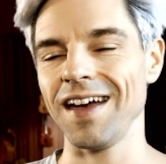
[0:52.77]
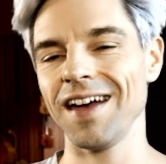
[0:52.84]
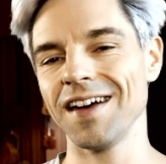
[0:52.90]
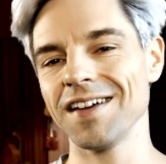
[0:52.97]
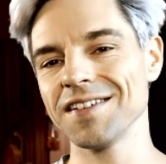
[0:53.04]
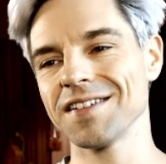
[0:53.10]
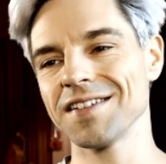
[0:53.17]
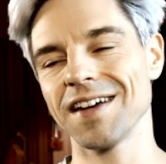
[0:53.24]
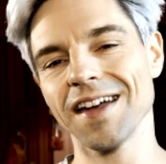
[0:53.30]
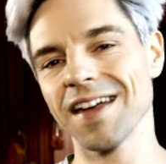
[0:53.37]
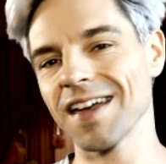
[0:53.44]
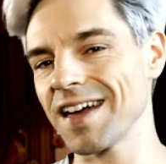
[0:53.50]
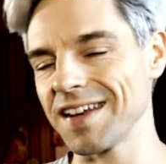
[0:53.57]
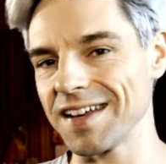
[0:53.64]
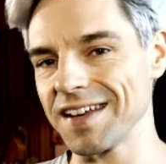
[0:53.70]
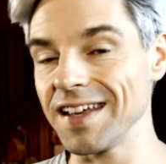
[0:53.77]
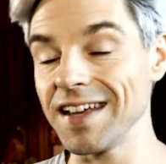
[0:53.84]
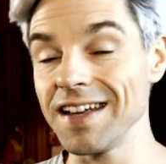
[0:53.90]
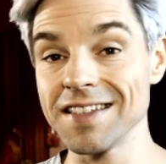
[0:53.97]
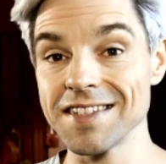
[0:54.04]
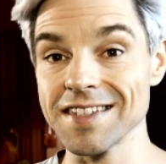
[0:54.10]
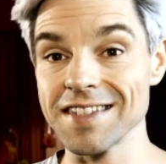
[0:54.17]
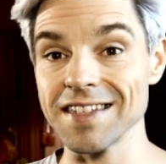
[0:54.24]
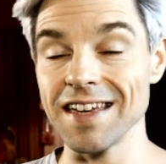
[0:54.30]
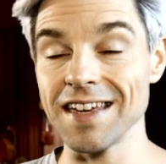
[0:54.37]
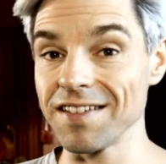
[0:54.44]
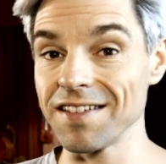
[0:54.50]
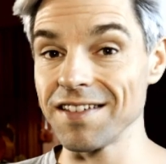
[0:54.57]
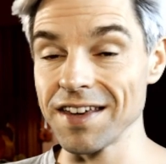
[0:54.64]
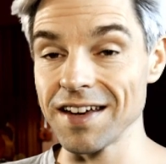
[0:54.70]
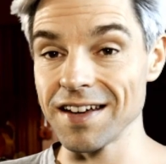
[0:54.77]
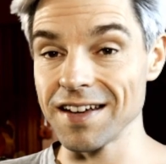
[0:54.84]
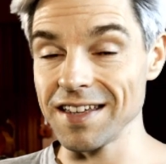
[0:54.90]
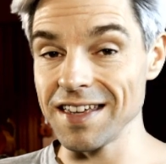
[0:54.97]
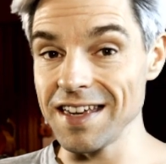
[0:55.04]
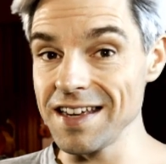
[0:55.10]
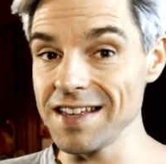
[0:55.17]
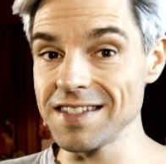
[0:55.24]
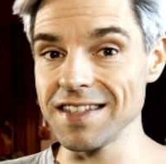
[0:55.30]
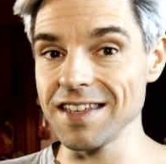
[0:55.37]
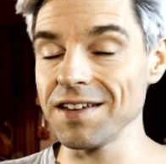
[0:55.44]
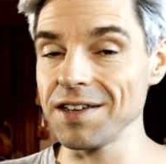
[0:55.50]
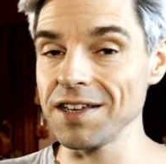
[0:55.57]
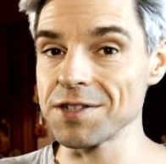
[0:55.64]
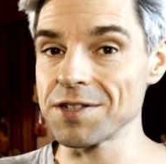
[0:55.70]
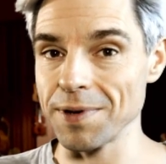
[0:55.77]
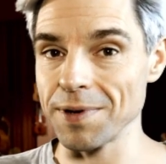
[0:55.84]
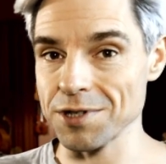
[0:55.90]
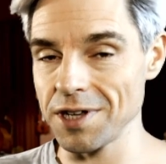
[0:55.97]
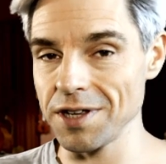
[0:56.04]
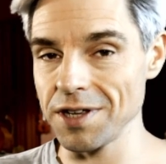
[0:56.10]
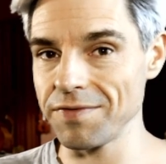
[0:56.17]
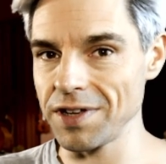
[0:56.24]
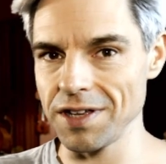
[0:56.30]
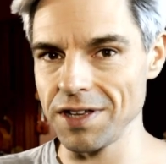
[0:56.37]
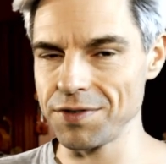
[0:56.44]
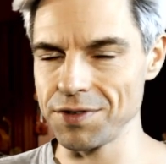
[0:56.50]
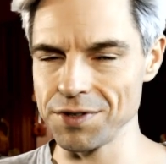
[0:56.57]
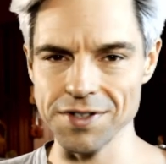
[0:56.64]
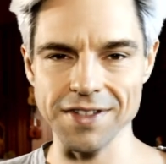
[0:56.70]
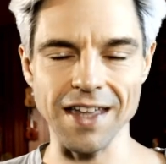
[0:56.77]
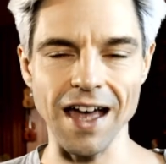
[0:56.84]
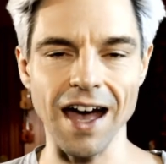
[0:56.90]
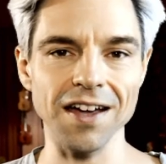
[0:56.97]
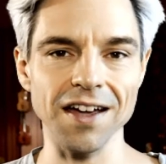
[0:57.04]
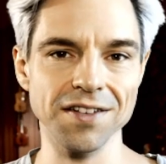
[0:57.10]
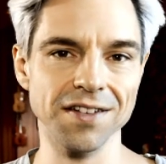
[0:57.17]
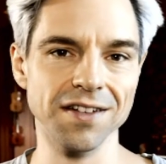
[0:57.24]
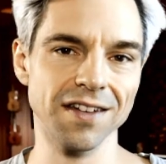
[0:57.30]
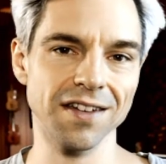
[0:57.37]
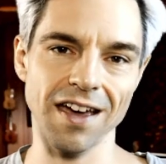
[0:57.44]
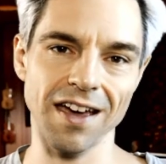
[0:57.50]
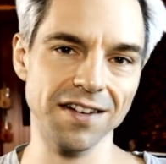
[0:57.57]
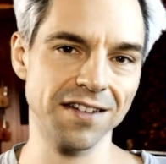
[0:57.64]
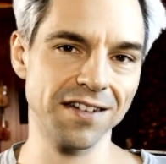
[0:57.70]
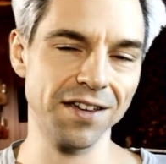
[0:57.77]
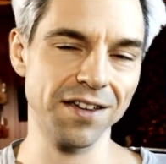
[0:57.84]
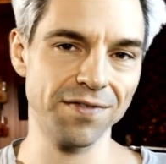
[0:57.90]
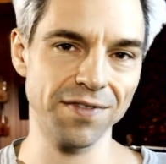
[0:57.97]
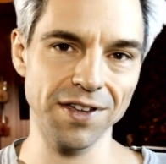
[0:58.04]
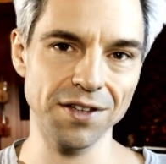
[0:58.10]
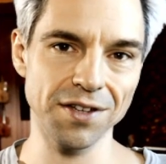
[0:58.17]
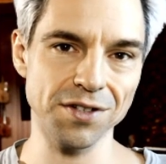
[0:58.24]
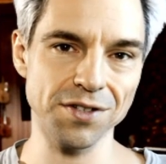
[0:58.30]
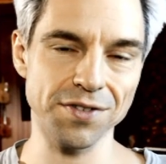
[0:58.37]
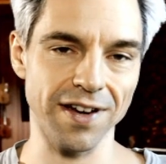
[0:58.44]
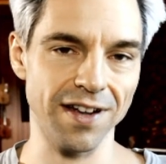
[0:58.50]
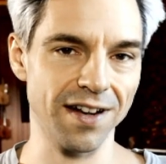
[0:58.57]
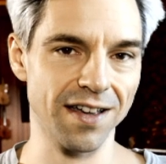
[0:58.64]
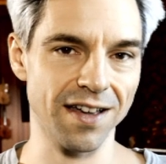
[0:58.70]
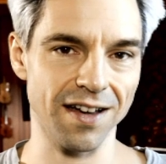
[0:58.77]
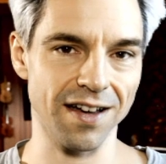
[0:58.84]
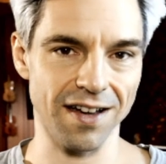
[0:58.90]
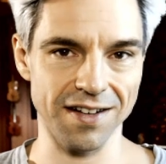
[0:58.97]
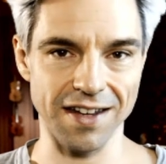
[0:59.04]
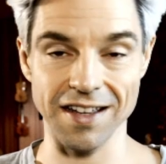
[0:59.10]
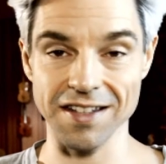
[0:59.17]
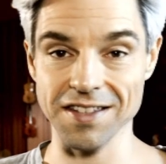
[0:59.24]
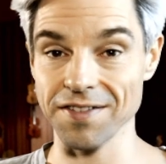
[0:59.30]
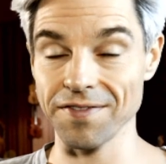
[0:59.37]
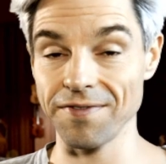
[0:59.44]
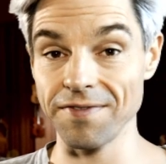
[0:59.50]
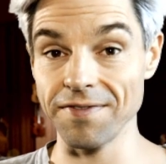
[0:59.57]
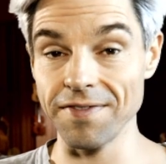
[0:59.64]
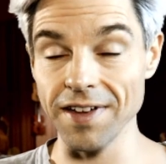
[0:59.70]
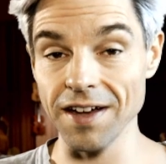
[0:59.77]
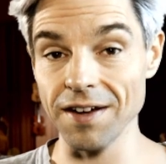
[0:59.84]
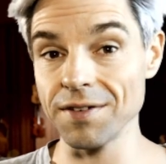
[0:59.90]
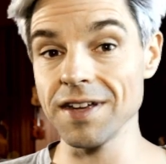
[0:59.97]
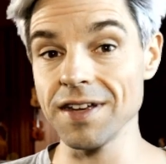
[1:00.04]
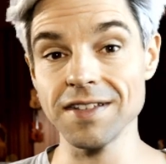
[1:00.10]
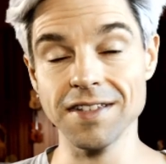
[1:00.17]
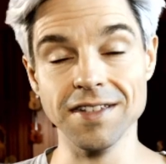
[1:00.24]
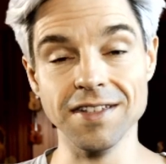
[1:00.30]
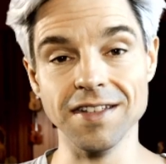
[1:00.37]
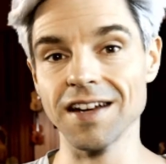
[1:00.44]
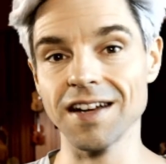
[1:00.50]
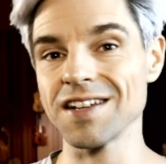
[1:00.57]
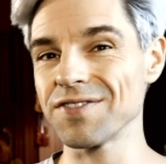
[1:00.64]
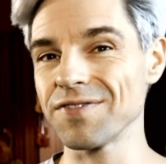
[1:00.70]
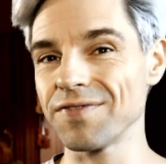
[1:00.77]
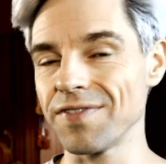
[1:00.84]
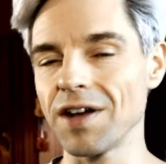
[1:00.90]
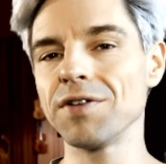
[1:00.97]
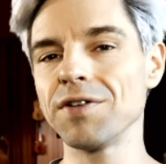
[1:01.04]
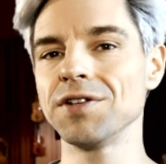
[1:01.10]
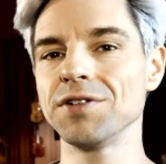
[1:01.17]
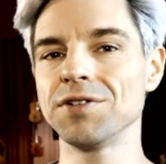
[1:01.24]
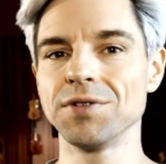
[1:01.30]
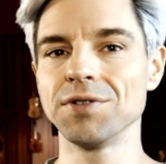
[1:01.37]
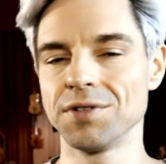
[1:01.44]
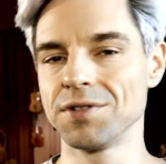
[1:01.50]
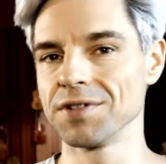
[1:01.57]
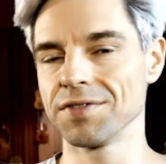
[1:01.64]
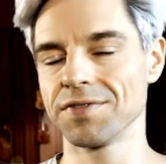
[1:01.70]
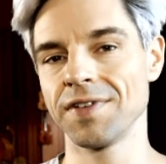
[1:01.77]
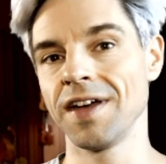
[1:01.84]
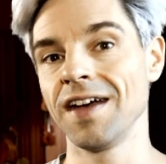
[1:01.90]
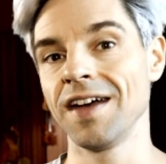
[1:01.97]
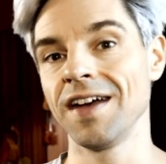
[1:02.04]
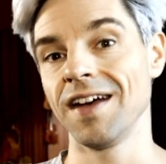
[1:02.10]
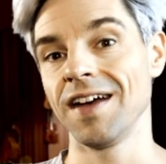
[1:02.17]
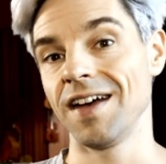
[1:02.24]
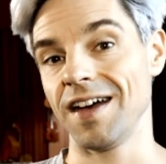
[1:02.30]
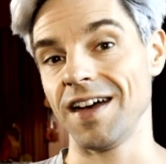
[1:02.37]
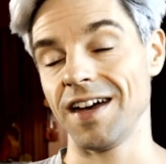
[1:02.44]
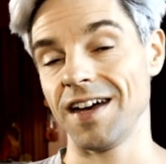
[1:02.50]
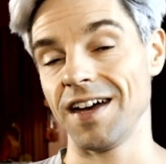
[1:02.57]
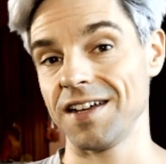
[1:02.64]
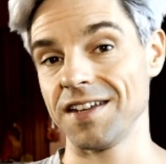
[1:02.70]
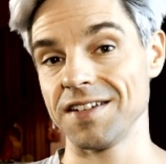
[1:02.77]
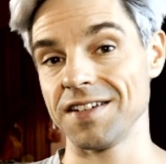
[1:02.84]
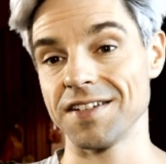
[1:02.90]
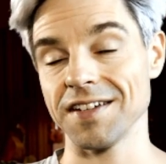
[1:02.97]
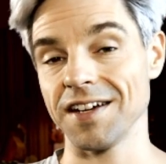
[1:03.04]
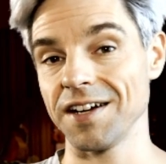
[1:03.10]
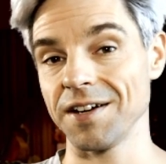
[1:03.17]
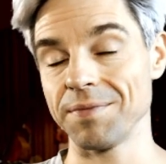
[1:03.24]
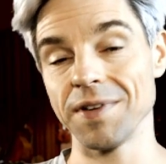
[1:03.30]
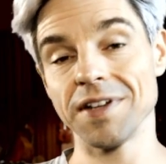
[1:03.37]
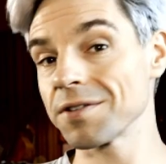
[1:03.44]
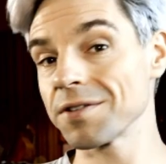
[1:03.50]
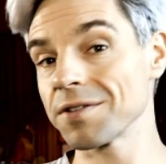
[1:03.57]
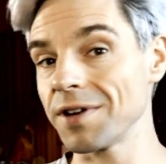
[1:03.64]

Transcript: And I get it. It's the easy, especially if you start editing videos. Final Cut has a very easy start, is very intuitive, and it's a